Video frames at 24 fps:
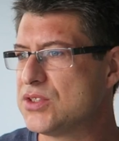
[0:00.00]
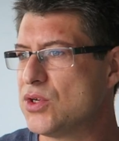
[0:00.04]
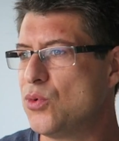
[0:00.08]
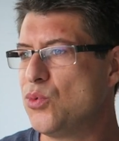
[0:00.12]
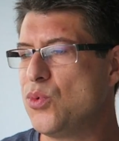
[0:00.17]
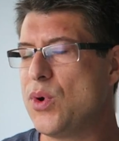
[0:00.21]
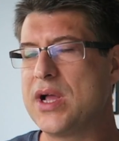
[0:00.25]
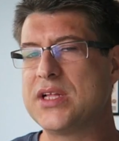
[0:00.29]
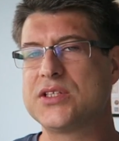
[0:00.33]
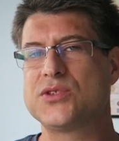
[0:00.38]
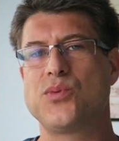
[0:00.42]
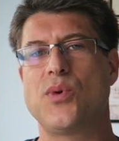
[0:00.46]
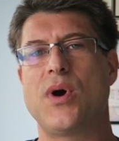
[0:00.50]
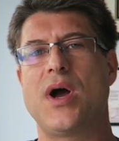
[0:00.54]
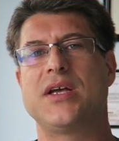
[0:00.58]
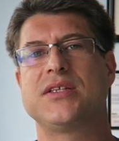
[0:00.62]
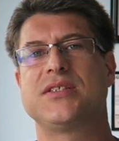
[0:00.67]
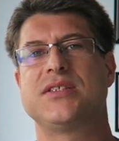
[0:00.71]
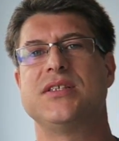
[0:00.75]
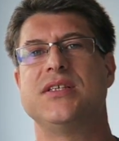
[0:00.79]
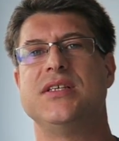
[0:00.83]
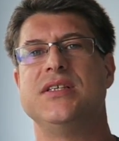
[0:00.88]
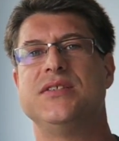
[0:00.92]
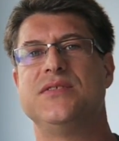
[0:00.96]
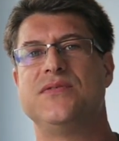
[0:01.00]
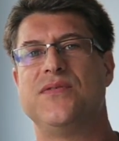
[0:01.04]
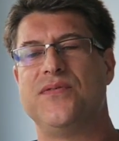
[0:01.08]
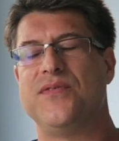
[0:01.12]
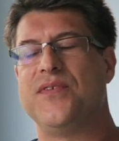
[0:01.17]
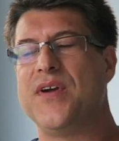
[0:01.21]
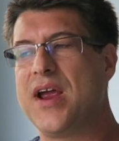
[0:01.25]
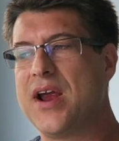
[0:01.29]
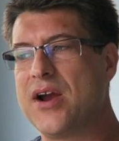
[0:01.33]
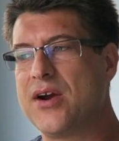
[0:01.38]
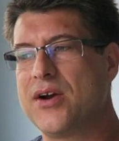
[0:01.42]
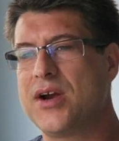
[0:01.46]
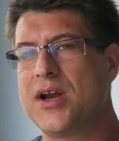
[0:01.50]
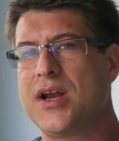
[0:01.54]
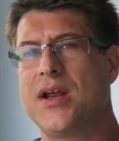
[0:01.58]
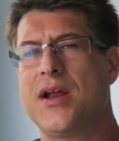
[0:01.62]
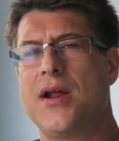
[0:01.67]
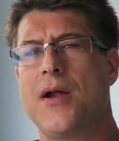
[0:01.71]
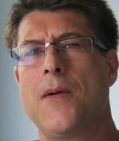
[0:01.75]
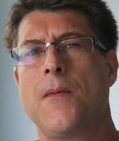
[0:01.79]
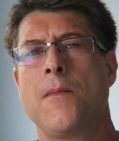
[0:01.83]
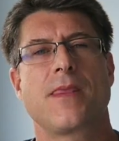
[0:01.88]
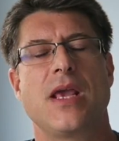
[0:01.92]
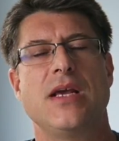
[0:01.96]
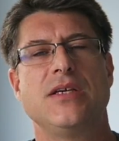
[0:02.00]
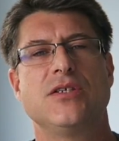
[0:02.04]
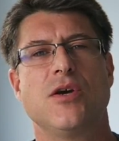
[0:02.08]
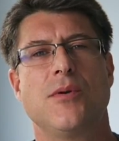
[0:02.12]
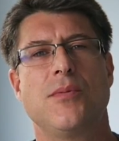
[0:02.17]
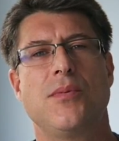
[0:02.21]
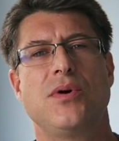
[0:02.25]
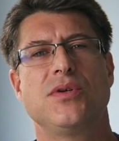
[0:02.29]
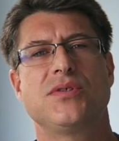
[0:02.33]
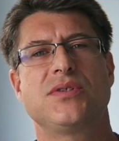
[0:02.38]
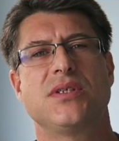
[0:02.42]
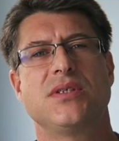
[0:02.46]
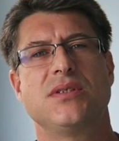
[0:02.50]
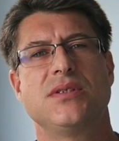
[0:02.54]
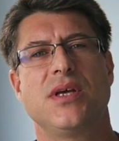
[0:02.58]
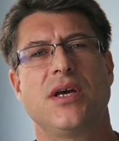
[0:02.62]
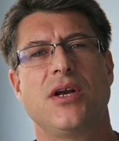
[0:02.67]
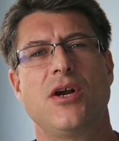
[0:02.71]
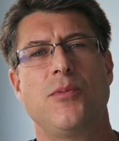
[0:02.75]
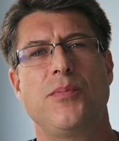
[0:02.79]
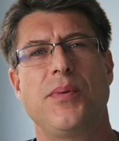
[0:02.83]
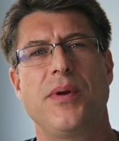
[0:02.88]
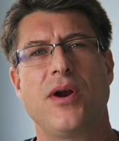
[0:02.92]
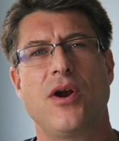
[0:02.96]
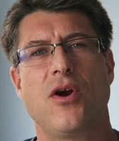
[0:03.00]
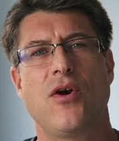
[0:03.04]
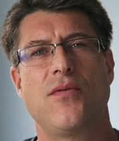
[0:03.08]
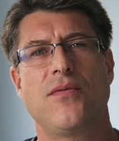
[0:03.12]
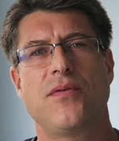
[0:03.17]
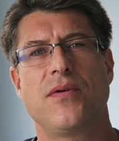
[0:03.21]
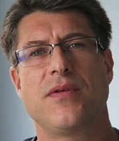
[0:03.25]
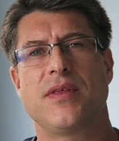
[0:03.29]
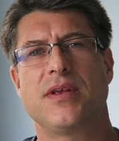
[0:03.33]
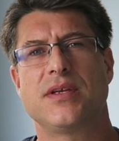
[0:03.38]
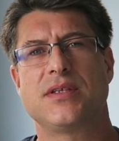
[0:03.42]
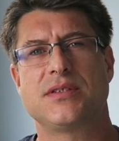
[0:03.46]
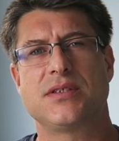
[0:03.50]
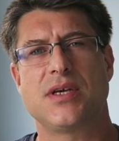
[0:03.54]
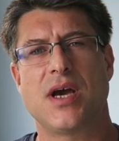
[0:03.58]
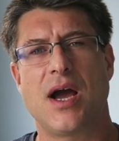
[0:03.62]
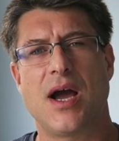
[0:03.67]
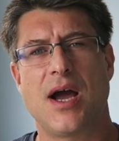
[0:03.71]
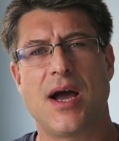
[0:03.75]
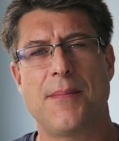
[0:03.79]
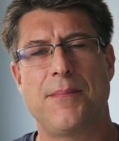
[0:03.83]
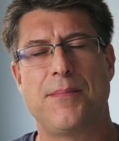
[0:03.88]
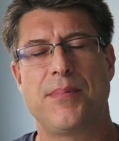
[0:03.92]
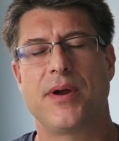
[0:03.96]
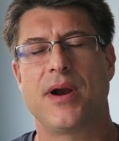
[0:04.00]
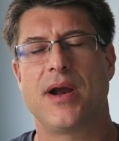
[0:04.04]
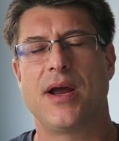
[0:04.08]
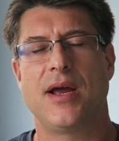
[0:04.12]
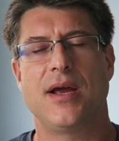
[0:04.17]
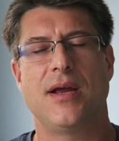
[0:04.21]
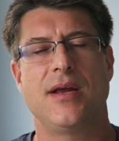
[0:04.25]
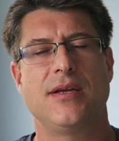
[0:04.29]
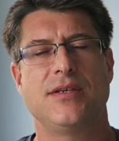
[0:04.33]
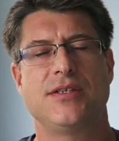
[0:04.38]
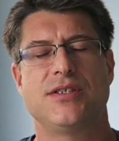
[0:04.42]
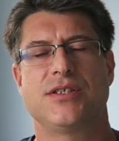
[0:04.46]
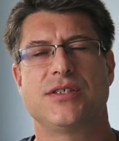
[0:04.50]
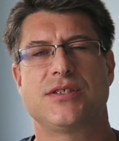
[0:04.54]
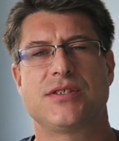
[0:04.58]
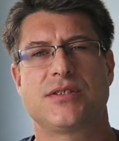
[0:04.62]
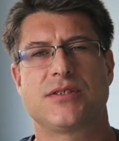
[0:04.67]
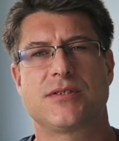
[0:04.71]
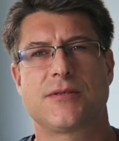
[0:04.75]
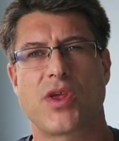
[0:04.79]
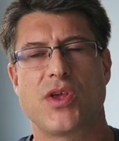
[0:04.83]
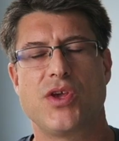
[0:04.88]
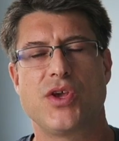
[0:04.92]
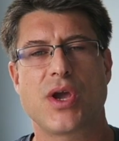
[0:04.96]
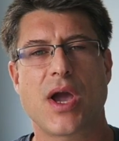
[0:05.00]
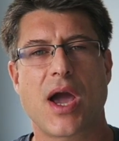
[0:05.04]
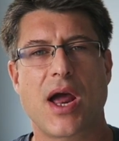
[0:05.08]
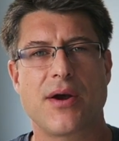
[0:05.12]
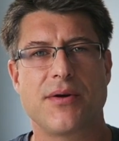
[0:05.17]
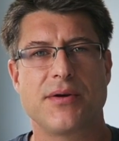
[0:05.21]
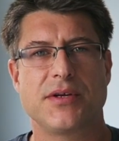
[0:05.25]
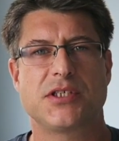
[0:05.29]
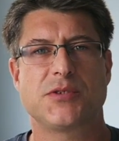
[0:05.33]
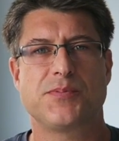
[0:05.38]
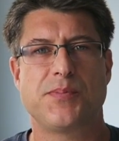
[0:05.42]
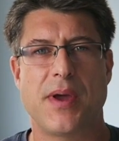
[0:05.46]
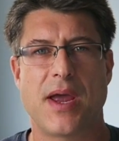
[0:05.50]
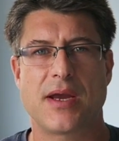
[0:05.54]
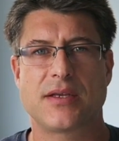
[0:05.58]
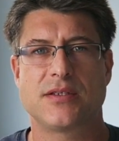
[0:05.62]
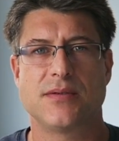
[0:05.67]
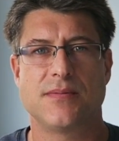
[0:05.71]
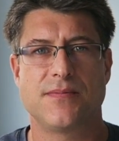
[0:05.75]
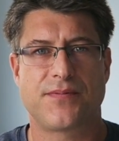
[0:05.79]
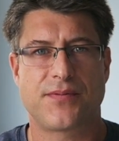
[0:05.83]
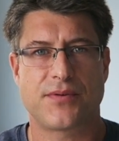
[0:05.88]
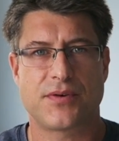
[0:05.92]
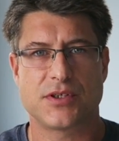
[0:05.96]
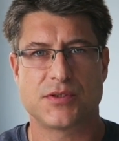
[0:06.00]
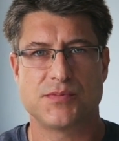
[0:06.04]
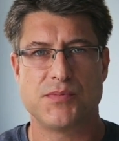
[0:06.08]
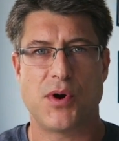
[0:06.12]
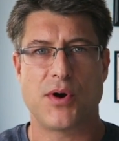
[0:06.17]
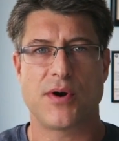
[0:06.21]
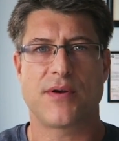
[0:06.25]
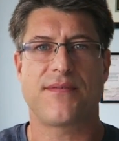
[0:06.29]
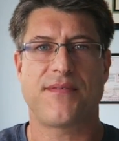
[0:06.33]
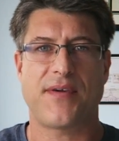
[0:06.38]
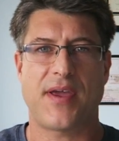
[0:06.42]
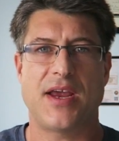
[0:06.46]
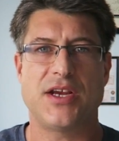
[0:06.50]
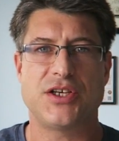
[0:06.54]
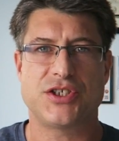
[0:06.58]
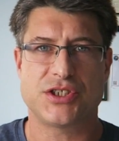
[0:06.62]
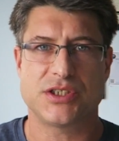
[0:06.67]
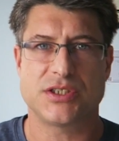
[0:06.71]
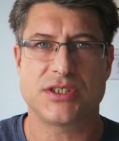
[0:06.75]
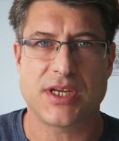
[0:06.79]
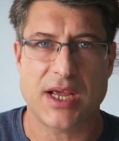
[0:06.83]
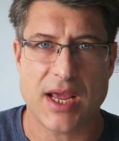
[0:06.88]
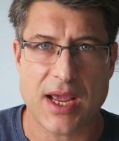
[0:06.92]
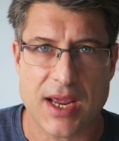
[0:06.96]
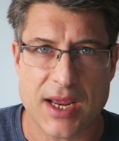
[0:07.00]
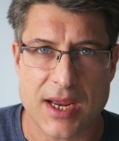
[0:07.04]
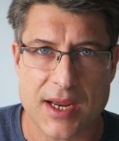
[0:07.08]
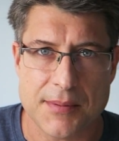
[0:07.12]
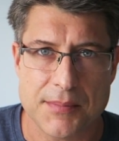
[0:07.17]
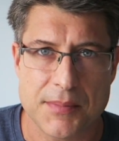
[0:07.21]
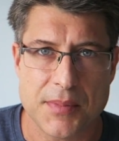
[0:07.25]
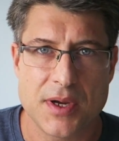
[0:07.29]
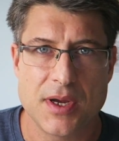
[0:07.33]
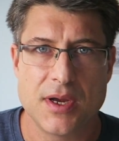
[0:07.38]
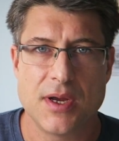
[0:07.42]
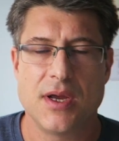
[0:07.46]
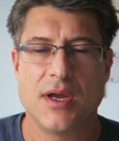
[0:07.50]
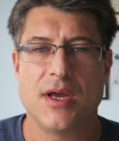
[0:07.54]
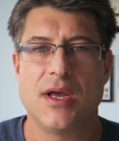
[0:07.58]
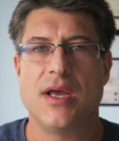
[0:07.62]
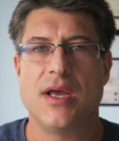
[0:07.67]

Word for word: So Wes Watson, he's very, he's almost a little bit over the top, but I just, you gotta respect him for his motivation game.